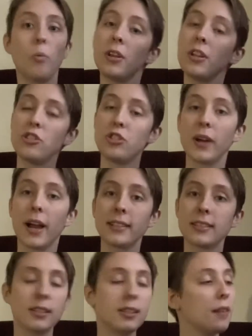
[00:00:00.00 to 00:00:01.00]
What did you guys
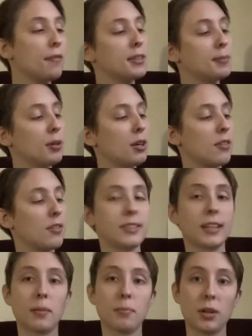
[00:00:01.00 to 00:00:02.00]
think of this book, the
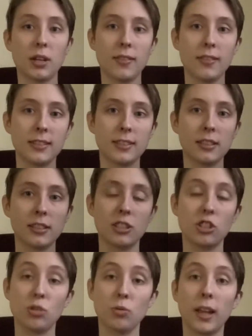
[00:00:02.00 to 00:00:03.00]
second book in this series?
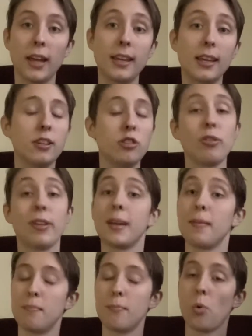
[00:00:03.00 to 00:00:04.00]
Did you like it? Did you like
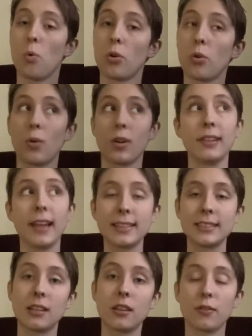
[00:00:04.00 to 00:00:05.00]
it more or less
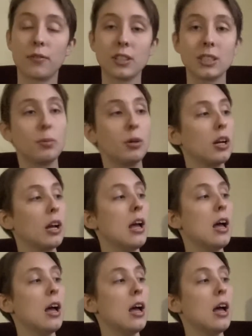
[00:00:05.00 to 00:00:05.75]
than the first book?